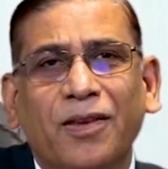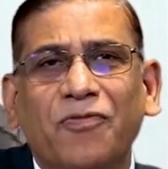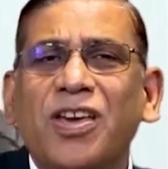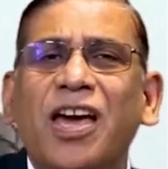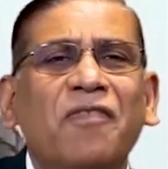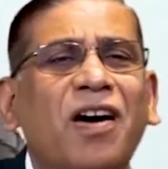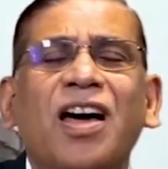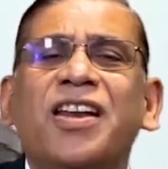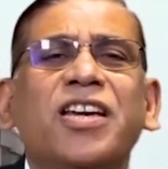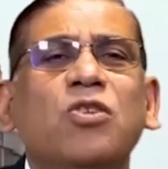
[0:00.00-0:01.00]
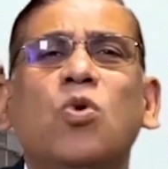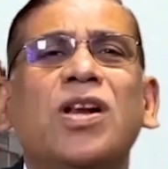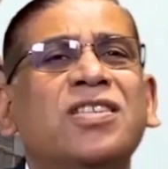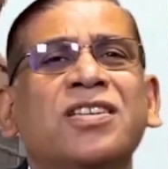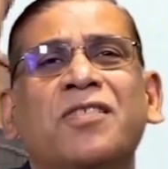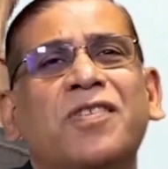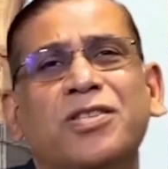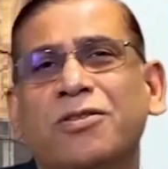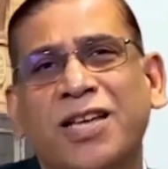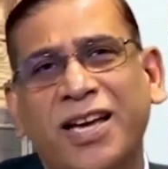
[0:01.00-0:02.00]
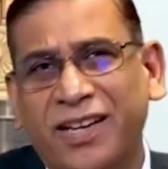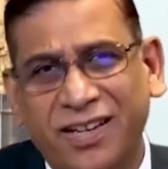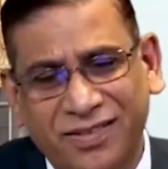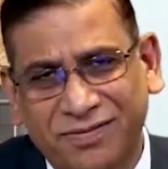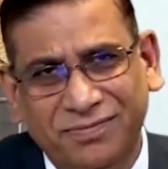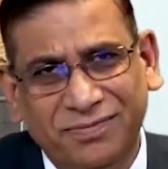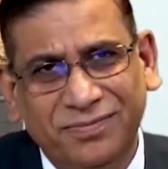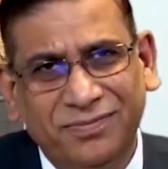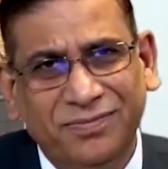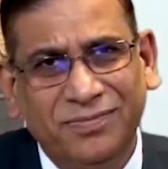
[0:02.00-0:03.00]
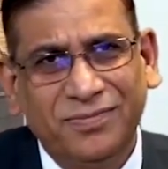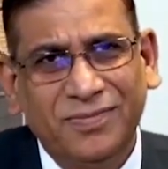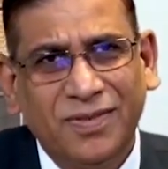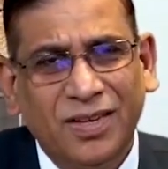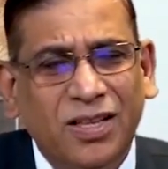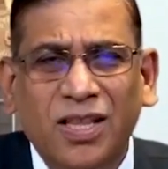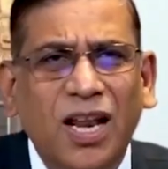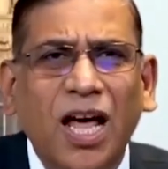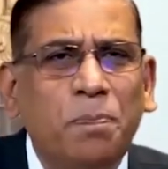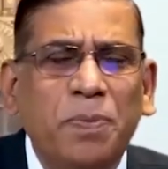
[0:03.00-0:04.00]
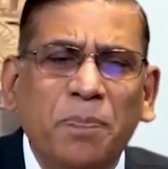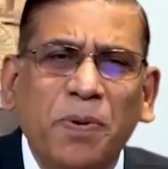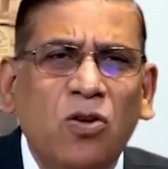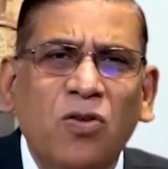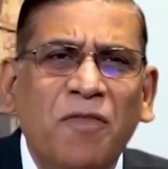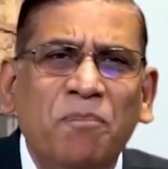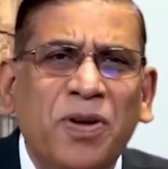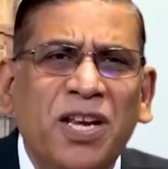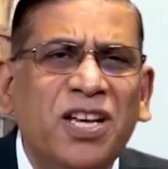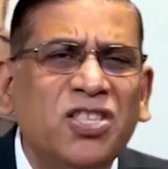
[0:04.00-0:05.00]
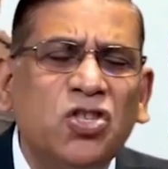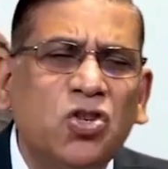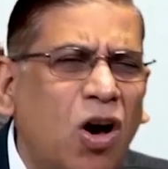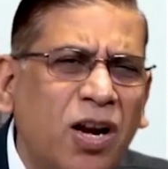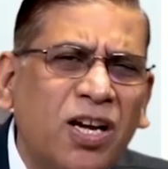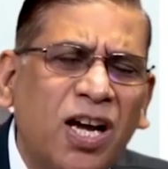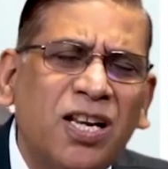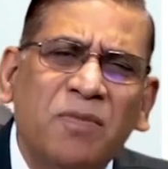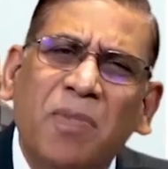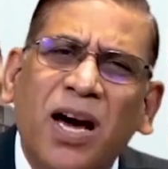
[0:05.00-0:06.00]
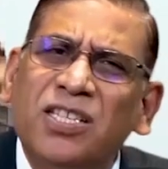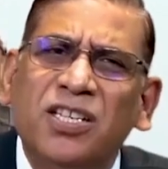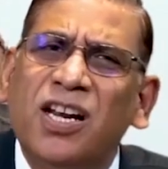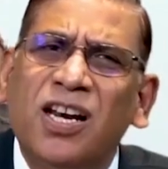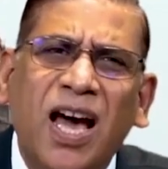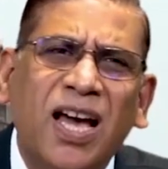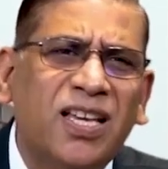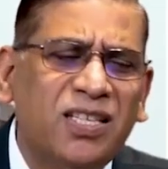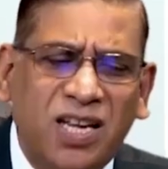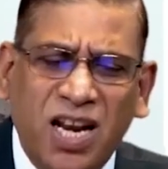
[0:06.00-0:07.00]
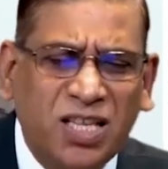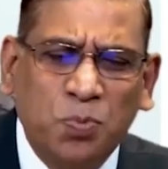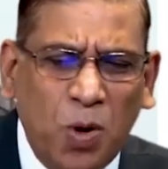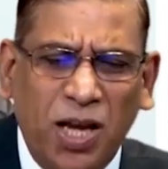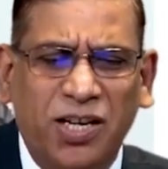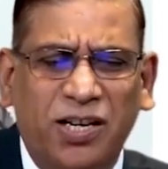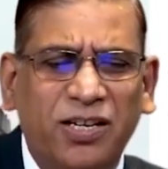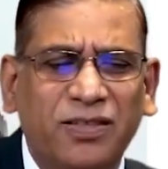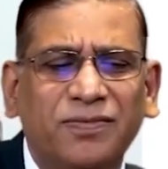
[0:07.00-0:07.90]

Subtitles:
We have unequals in our society. There are people who have been historically marginalized and exploited.